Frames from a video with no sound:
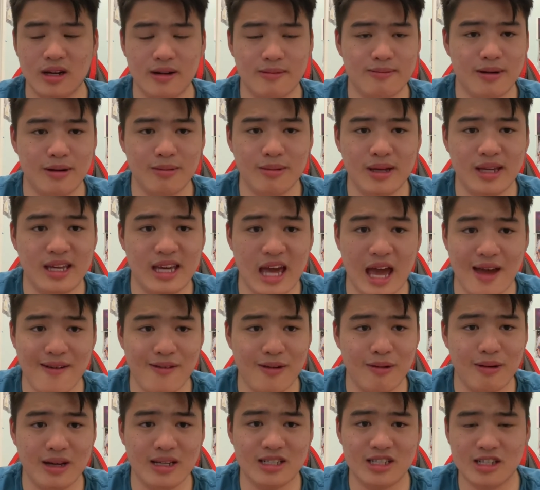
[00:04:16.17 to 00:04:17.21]
But we gave
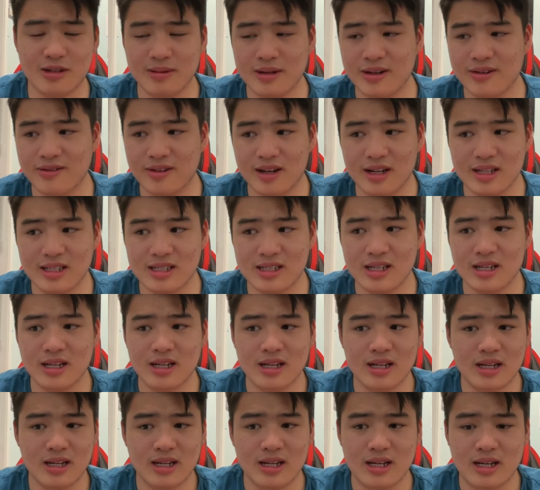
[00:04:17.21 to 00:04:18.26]
away so many runs.
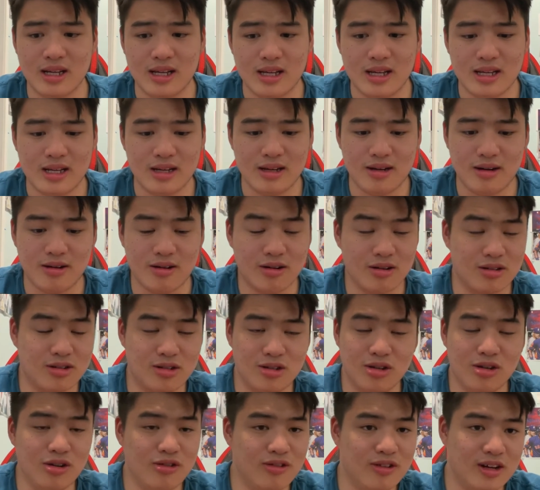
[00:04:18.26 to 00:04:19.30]
Or
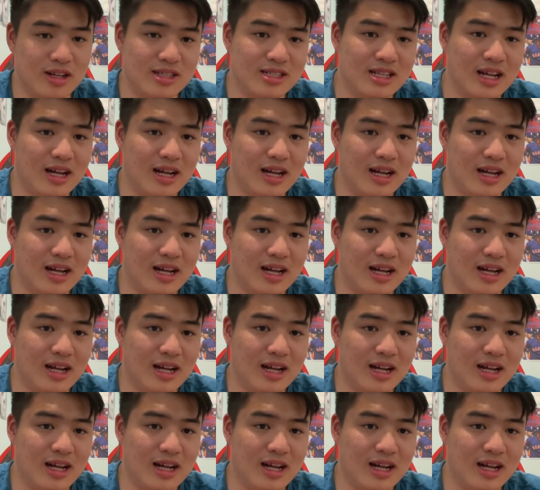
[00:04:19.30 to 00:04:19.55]
2 runs.